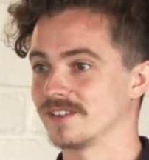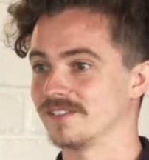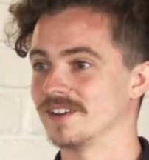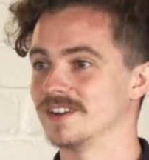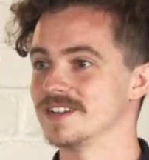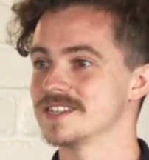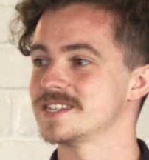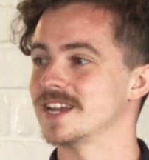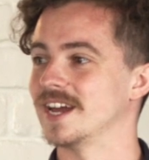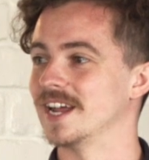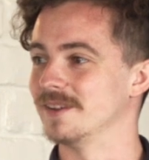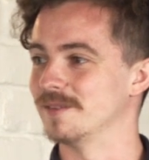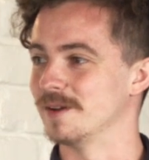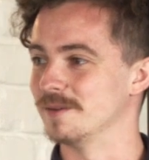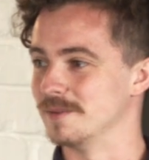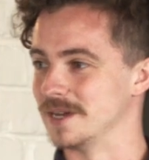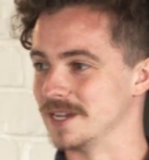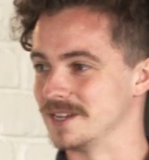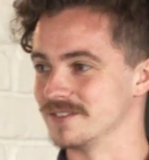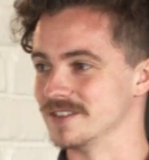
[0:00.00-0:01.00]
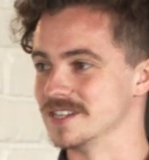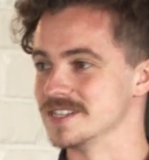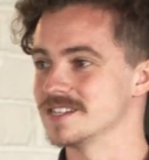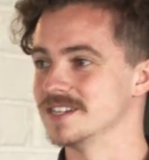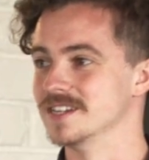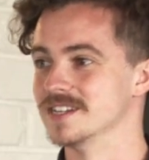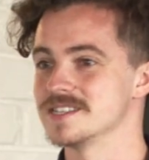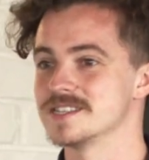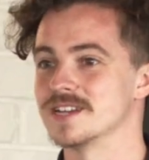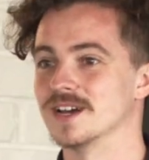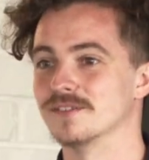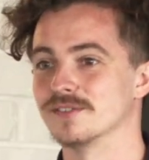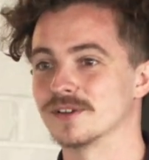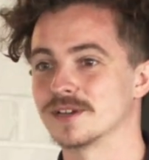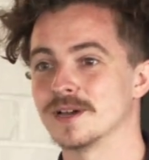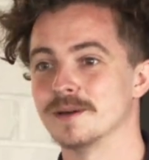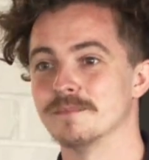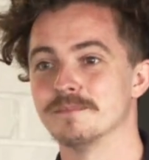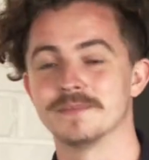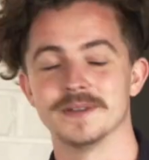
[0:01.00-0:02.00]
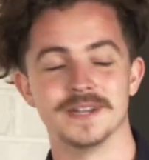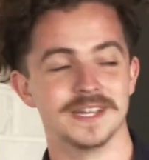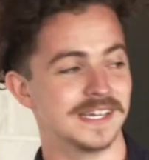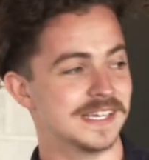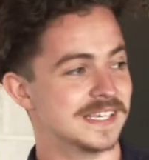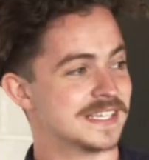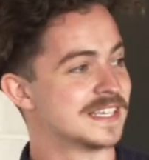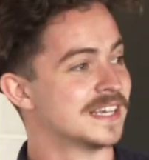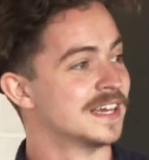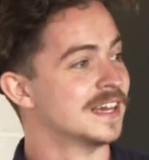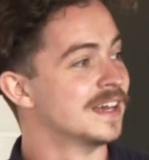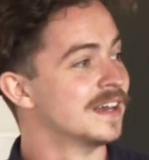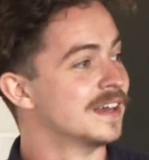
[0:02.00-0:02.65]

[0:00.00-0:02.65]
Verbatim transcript: to understand about major incidents at other companies,